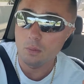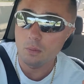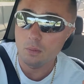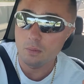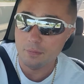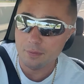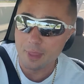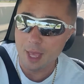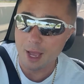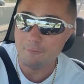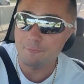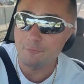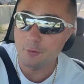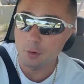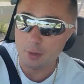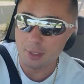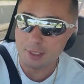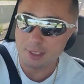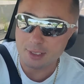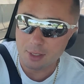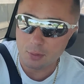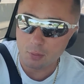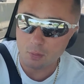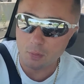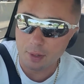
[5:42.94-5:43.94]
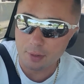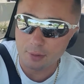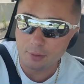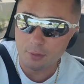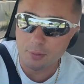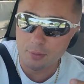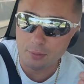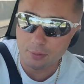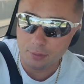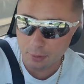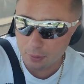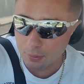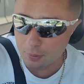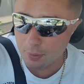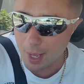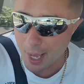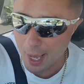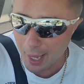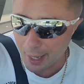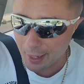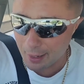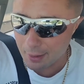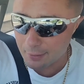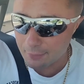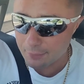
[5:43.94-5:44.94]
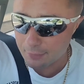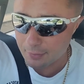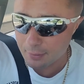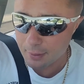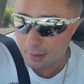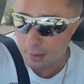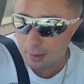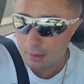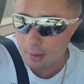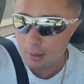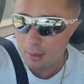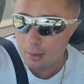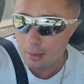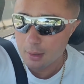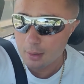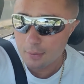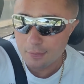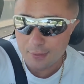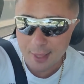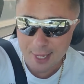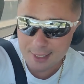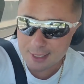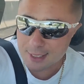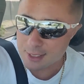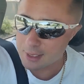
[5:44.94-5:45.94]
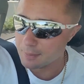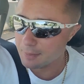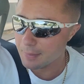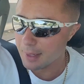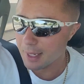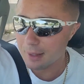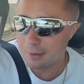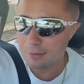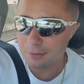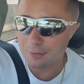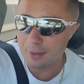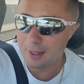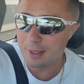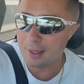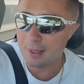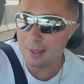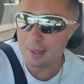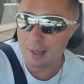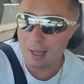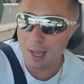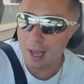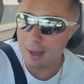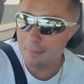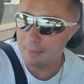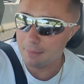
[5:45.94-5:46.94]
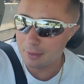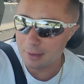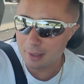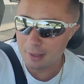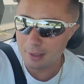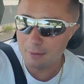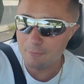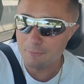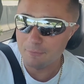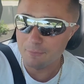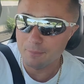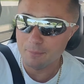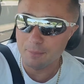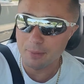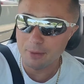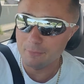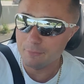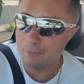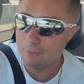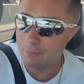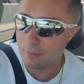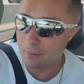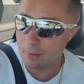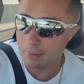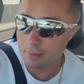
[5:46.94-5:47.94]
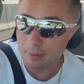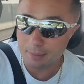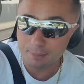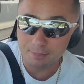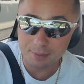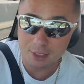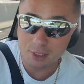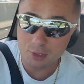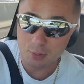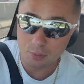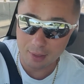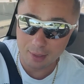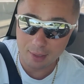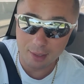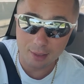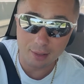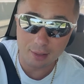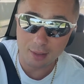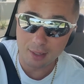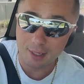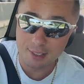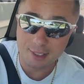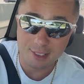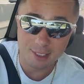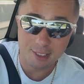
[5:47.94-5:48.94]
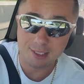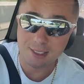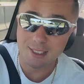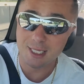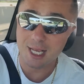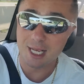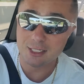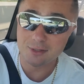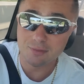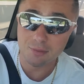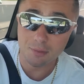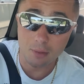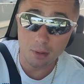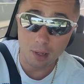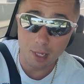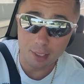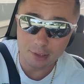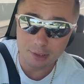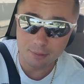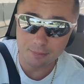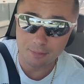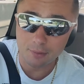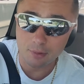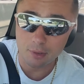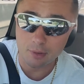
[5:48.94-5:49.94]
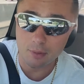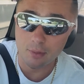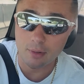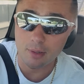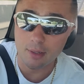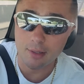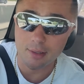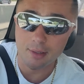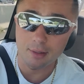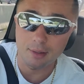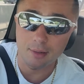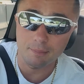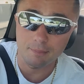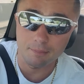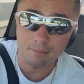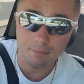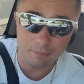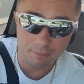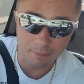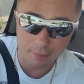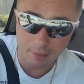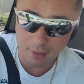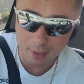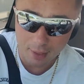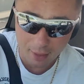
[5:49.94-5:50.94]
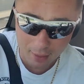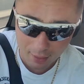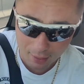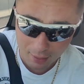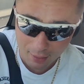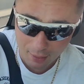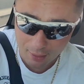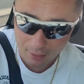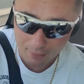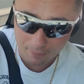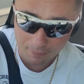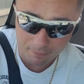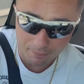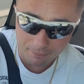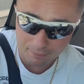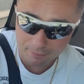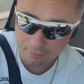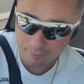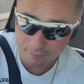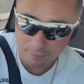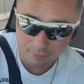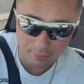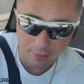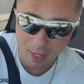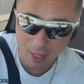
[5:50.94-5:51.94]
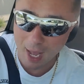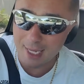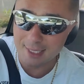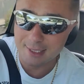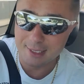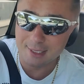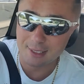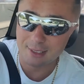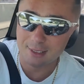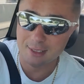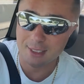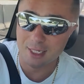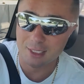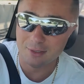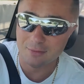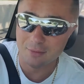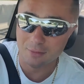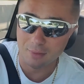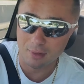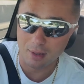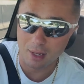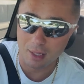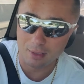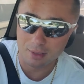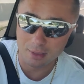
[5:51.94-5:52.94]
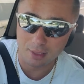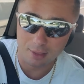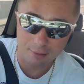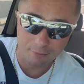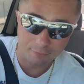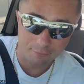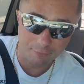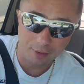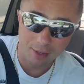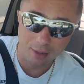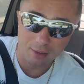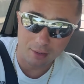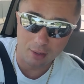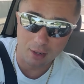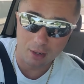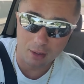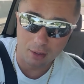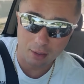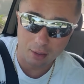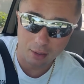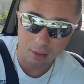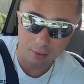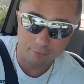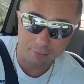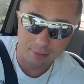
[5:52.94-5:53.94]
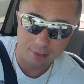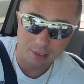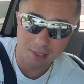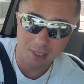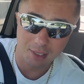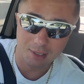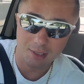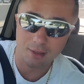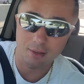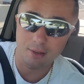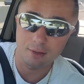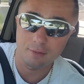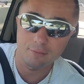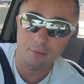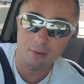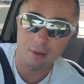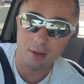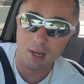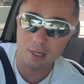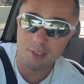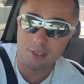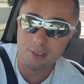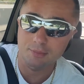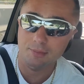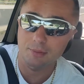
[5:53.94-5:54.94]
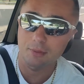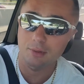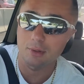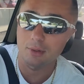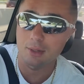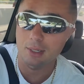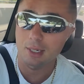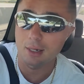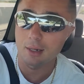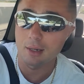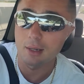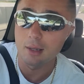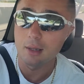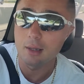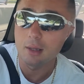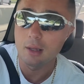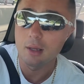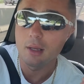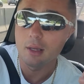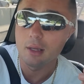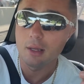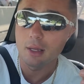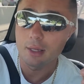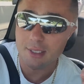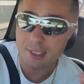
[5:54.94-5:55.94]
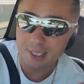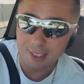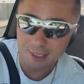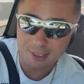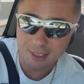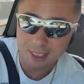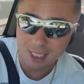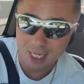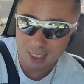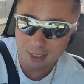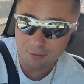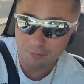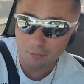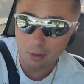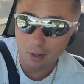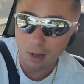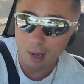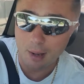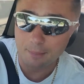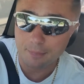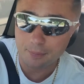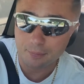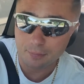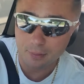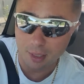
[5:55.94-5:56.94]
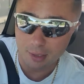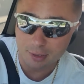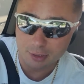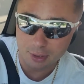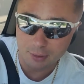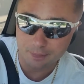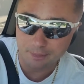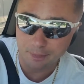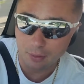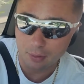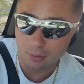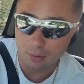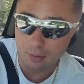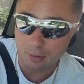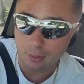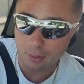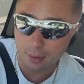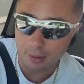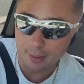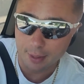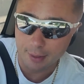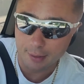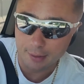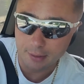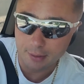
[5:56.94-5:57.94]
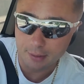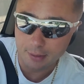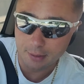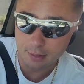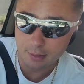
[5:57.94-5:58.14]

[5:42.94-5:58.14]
that focus on what you do have. That's the main thing, I believe, between a successful entrepreneur and a not successful and a failure of an entrepreneur. Successful entrepreneurs